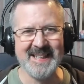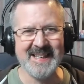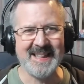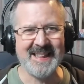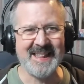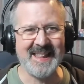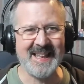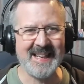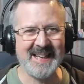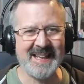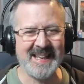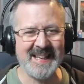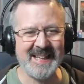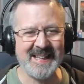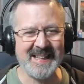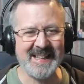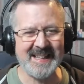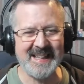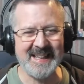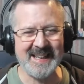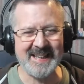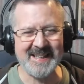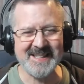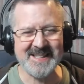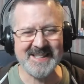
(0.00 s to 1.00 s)
thinking
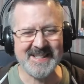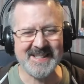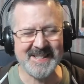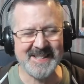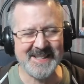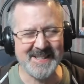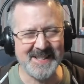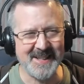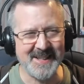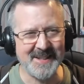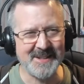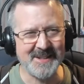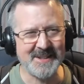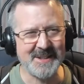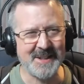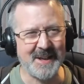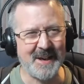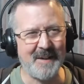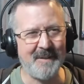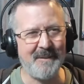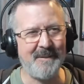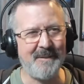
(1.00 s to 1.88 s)
that's such a